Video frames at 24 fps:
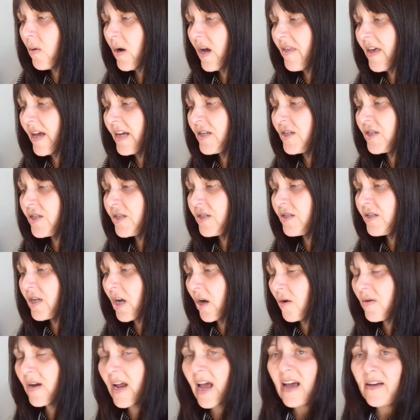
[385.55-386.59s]
where they
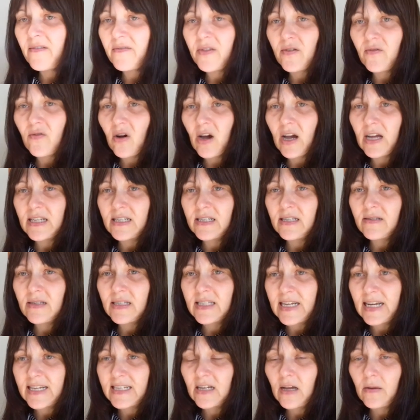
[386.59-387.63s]
don't have the right
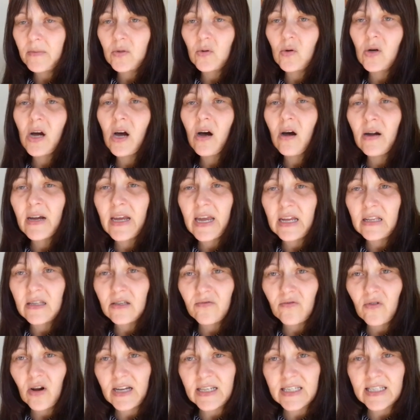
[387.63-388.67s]
setups or can't get
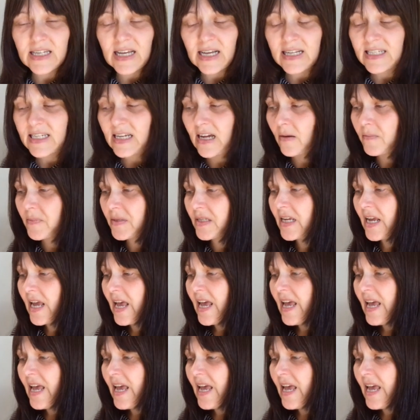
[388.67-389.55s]
the right setups,